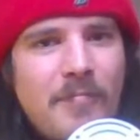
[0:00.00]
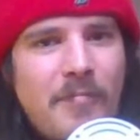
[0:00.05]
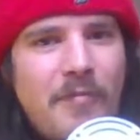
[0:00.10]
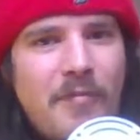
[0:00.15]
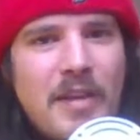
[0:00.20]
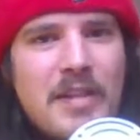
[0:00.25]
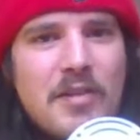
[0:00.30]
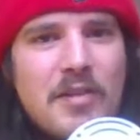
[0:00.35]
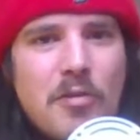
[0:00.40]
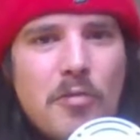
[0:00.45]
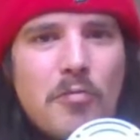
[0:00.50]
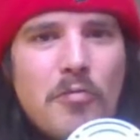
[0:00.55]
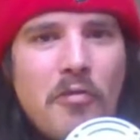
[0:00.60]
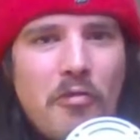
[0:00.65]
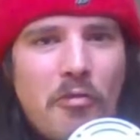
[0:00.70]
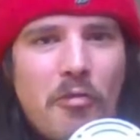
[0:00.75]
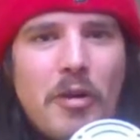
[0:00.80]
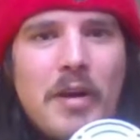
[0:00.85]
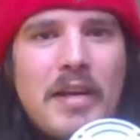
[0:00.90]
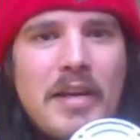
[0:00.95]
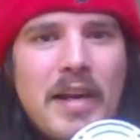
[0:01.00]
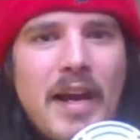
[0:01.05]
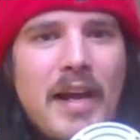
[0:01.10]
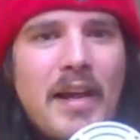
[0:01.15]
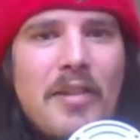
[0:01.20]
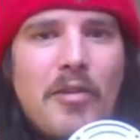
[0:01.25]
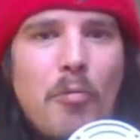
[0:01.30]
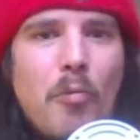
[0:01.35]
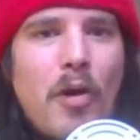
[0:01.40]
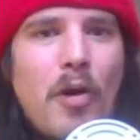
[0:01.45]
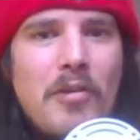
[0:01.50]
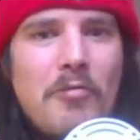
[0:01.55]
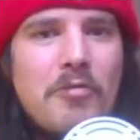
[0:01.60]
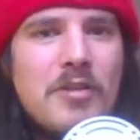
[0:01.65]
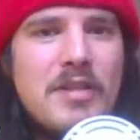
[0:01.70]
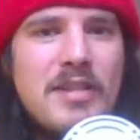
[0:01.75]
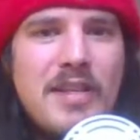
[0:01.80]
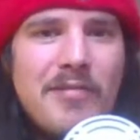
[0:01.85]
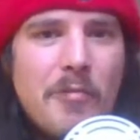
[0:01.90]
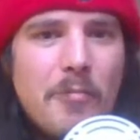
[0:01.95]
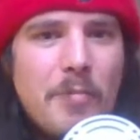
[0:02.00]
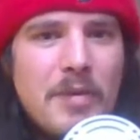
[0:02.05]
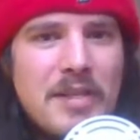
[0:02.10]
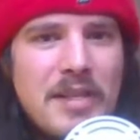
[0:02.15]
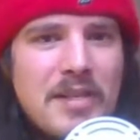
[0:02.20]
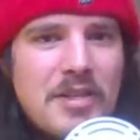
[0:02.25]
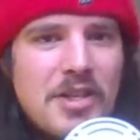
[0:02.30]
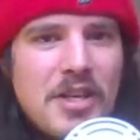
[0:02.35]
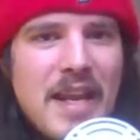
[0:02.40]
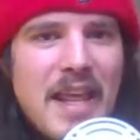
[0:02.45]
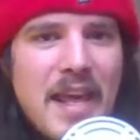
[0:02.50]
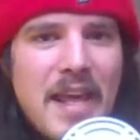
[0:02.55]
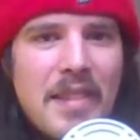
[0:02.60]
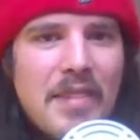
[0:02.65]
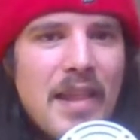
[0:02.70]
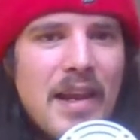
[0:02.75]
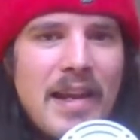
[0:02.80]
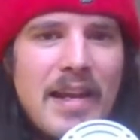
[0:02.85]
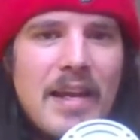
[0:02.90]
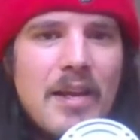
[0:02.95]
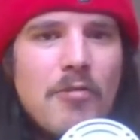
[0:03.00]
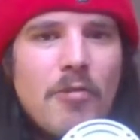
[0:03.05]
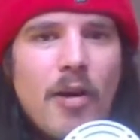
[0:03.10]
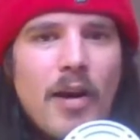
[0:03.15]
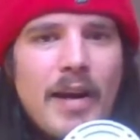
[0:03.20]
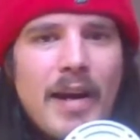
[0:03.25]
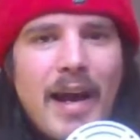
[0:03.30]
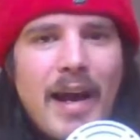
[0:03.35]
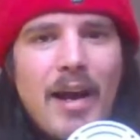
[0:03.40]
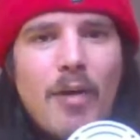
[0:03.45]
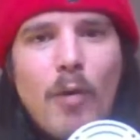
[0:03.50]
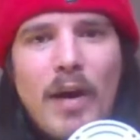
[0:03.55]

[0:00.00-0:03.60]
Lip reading: physical freak at the wide receiver position in the league right now.